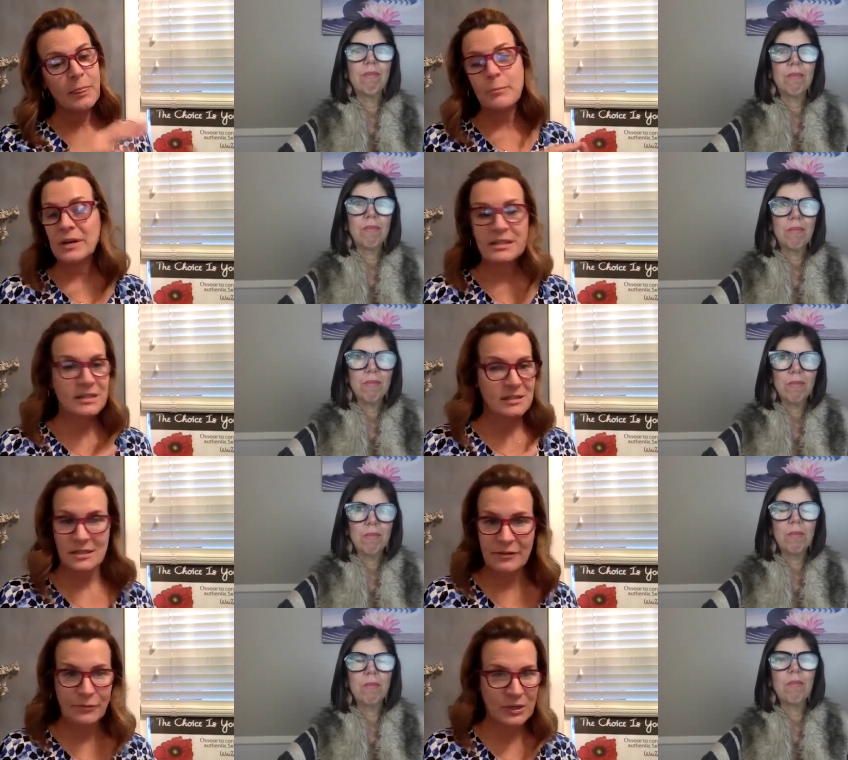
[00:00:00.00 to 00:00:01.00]
Speaker 1: but it doesn't
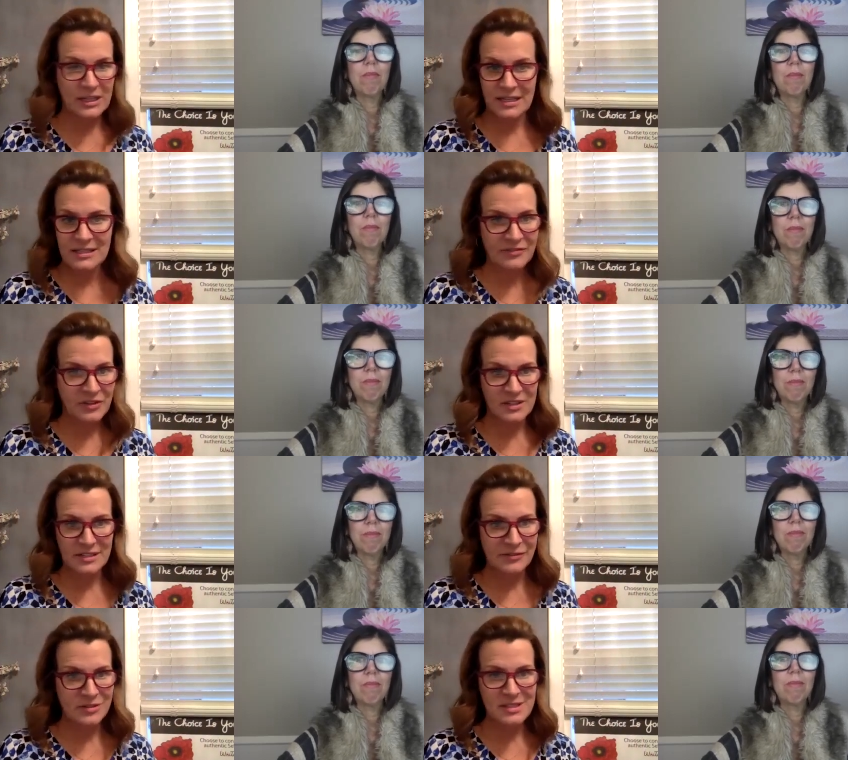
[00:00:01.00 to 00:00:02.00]
take 40 days to feel the
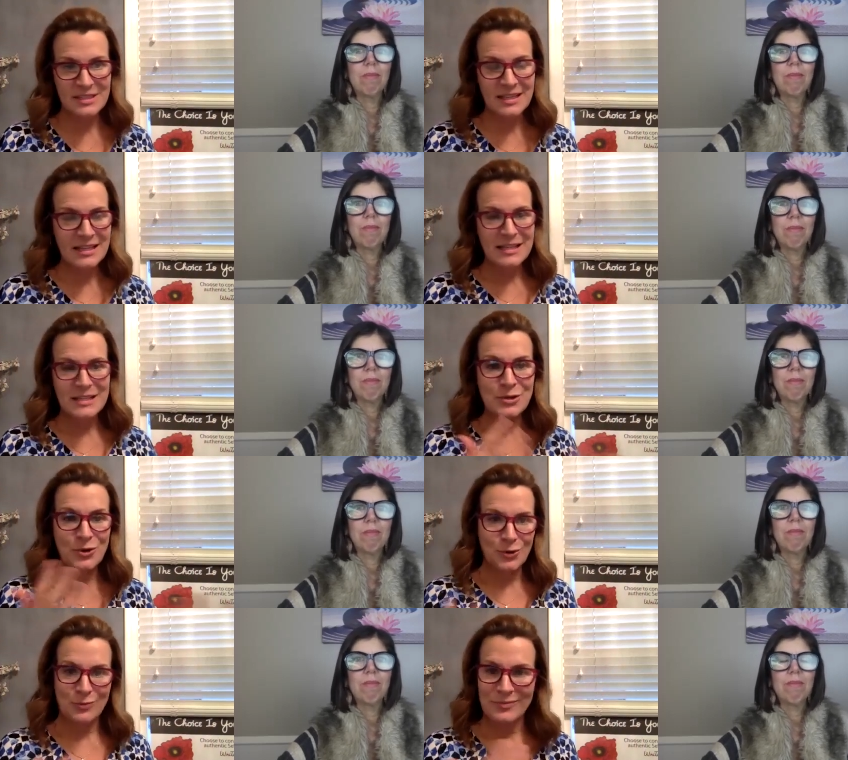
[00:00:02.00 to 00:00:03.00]
difference.
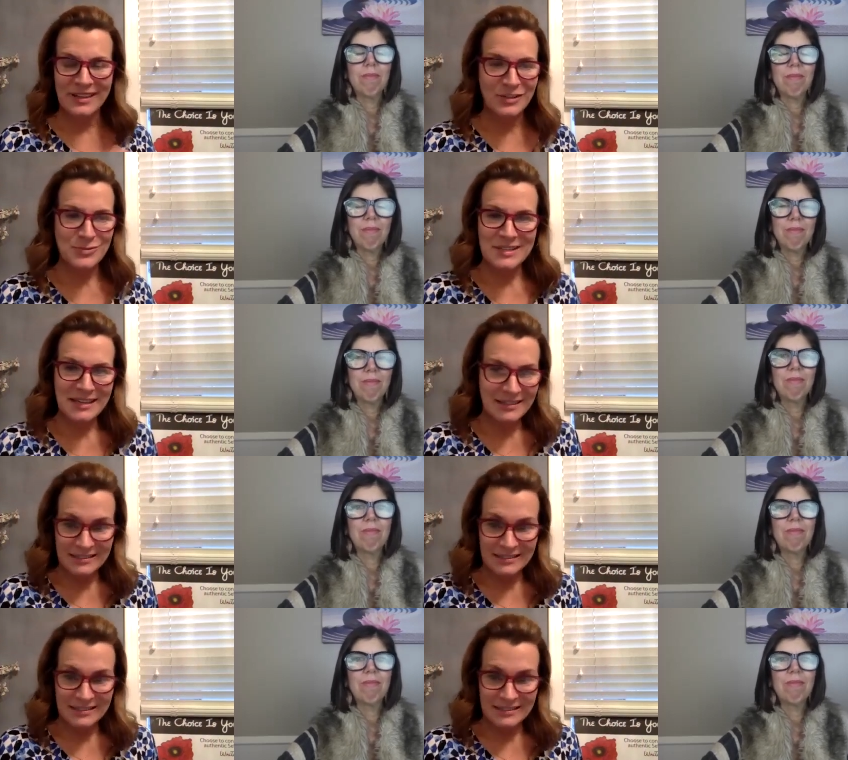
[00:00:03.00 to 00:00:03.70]
So, like you say,